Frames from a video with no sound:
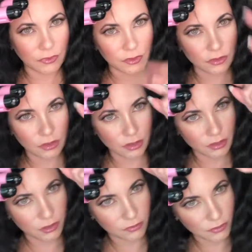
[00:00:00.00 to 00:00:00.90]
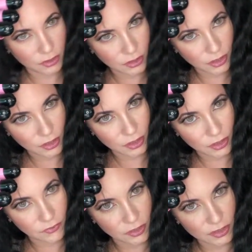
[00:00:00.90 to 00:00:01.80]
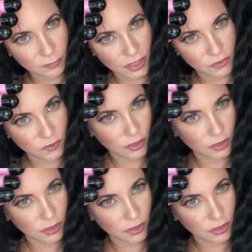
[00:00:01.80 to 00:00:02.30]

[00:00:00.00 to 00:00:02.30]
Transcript: So I see like I leave this space right